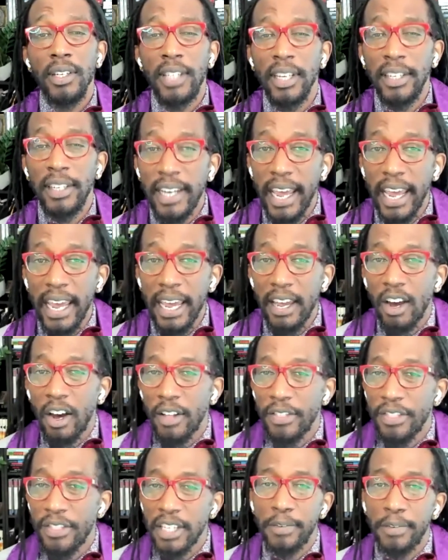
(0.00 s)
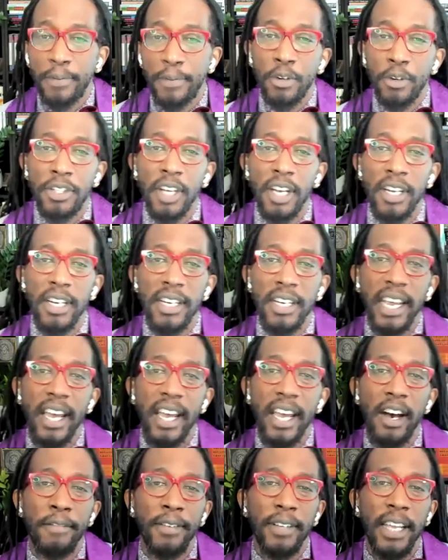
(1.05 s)
Today, on this first
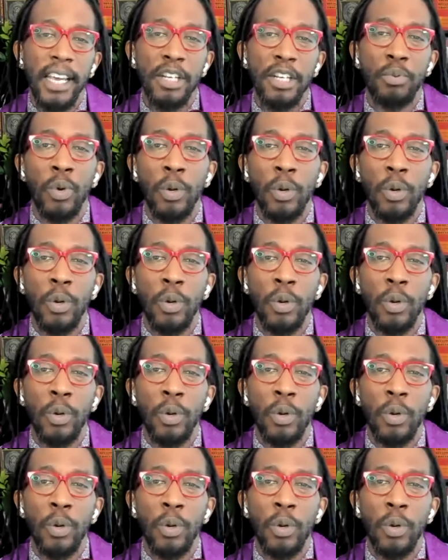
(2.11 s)
Sunday of Lent,